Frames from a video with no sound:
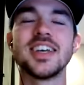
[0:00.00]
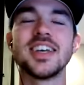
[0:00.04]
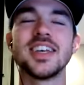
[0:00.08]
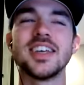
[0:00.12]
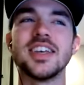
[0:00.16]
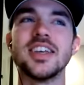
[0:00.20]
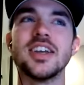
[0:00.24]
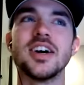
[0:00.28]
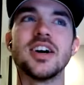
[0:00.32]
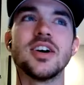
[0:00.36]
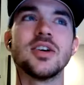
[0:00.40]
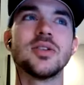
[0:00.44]

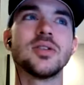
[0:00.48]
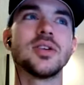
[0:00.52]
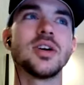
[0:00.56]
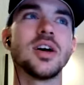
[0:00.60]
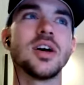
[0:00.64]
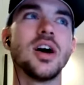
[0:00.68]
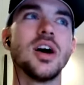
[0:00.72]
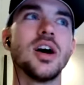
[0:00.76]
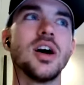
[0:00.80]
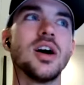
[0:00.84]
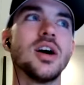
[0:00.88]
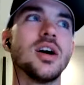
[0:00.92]
you know
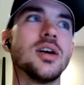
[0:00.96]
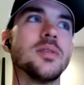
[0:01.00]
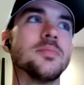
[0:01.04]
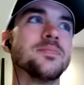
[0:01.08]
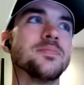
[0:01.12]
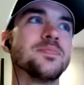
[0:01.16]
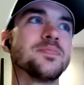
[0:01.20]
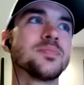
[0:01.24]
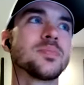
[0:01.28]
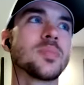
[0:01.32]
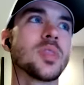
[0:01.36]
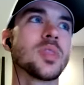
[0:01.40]

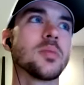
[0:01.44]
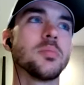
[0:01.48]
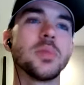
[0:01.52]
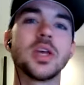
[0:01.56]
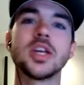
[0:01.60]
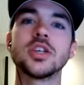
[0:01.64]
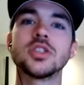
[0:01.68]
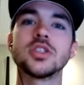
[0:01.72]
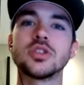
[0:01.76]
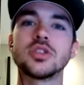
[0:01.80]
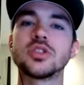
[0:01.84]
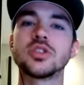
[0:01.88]
um
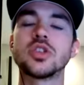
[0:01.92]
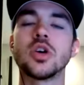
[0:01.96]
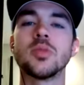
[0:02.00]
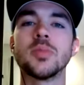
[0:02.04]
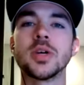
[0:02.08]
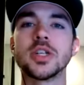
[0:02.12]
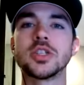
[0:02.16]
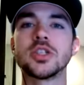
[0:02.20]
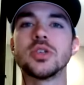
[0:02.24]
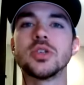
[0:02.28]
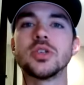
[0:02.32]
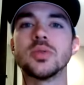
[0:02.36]
because there's so
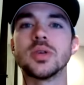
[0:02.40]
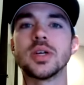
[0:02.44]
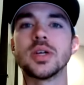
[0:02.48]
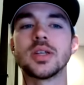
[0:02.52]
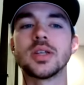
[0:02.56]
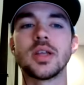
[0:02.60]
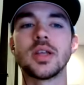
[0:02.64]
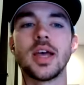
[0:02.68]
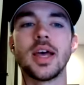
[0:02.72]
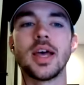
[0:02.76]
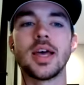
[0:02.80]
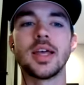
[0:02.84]
much to it
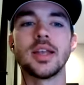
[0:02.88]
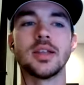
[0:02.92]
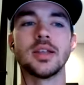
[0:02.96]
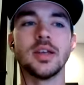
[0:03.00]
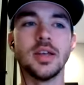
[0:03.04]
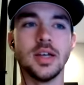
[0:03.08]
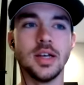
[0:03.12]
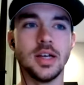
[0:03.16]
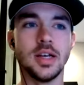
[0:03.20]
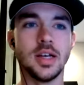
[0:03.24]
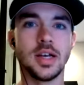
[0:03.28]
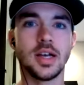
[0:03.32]
and
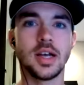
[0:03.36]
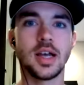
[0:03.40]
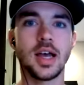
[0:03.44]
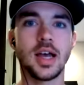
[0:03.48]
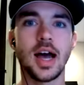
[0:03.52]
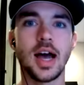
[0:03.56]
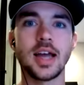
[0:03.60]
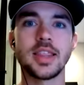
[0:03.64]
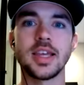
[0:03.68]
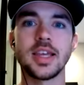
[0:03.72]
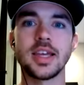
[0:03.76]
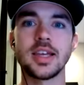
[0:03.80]

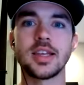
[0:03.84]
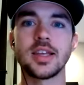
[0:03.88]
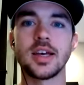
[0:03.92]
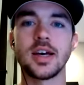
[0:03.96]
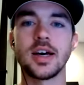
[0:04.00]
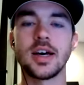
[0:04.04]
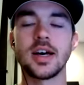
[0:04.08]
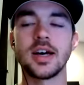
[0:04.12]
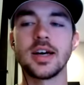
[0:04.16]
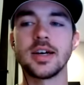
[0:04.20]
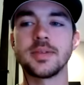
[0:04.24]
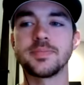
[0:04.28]
i think
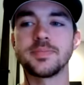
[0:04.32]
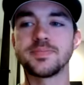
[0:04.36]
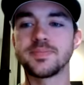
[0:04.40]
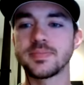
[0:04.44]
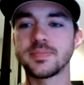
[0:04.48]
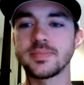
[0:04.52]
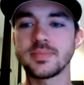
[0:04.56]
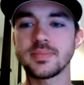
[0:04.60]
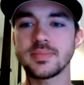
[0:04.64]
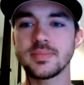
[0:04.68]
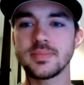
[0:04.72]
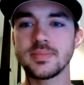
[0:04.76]
uh
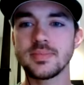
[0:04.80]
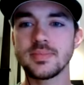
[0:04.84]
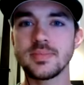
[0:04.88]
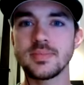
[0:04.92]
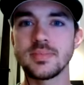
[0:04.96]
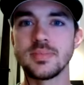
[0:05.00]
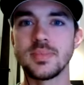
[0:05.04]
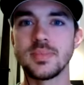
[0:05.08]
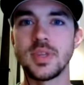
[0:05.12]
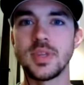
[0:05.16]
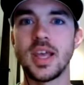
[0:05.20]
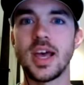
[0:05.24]

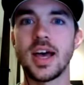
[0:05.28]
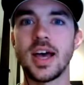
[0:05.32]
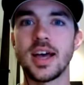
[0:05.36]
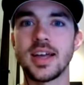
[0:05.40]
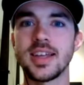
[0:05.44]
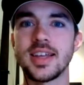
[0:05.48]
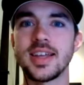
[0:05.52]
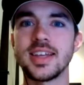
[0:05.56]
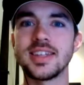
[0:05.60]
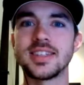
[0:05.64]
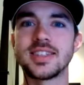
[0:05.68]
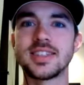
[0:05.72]
yeah
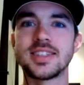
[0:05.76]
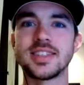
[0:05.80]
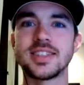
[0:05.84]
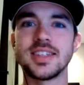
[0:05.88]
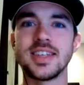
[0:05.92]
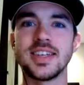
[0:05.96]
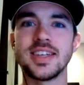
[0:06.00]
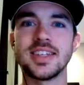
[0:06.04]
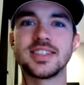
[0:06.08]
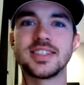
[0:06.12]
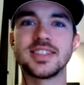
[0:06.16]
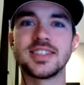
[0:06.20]
it's
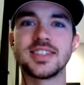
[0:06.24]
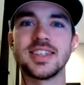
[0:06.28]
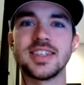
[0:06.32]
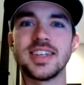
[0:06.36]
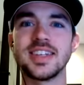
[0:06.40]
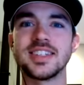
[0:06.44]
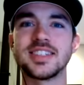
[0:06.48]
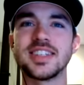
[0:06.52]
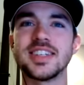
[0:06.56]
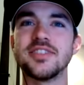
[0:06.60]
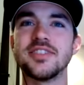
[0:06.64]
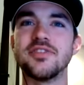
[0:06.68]
it's
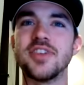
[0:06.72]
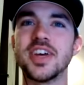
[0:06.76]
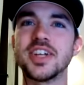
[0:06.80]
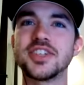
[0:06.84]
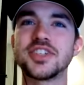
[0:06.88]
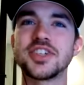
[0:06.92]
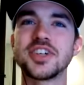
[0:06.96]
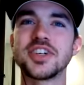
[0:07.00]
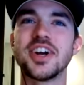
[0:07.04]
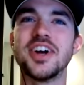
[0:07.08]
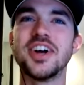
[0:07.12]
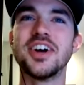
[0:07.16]
it's an
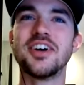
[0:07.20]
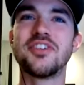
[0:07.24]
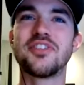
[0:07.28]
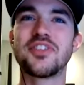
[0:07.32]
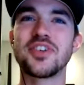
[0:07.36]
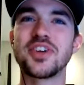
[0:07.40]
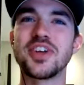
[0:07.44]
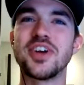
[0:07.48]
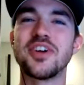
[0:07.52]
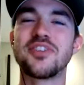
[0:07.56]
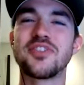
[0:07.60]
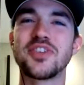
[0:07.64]
adventure
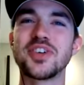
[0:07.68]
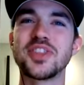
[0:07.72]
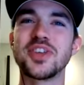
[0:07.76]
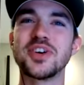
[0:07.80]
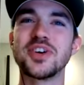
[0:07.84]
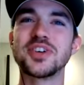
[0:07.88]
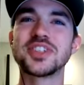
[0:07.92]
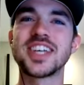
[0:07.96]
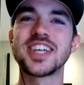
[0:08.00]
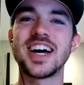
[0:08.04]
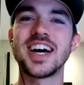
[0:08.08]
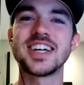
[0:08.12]
for for
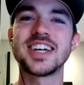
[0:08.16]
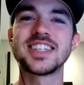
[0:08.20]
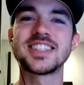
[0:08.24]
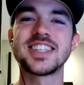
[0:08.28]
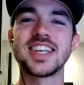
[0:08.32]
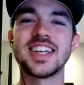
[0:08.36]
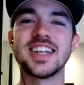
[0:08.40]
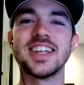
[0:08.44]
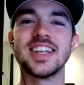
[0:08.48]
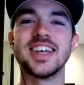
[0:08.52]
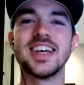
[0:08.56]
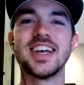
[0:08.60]
those guys
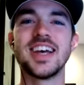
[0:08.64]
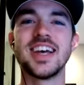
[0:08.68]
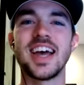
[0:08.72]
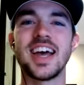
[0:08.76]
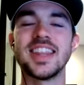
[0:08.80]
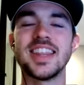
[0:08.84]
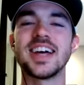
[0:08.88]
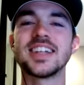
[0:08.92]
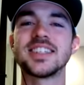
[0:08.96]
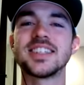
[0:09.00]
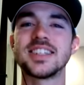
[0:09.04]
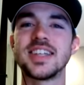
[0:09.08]
and
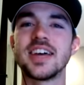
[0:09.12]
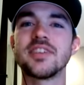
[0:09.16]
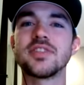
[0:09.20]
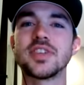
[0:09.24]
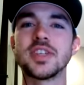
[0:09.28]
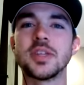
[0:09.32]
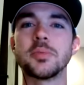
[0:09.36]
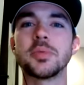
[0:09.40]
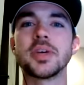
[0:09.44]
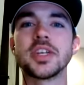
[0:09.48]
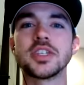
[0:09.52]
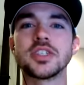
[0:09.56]
and that's
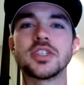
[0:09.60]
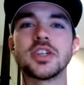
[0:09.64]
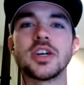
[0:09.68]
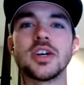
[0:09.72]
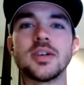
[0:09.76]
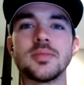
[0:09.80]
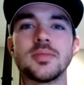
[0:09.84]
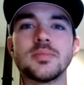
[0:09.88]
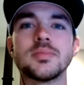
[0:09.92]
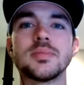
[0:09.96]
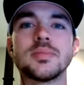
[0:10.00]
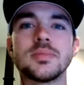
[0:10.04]
definitely the biggest
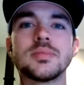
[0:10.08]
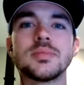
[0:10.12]
jump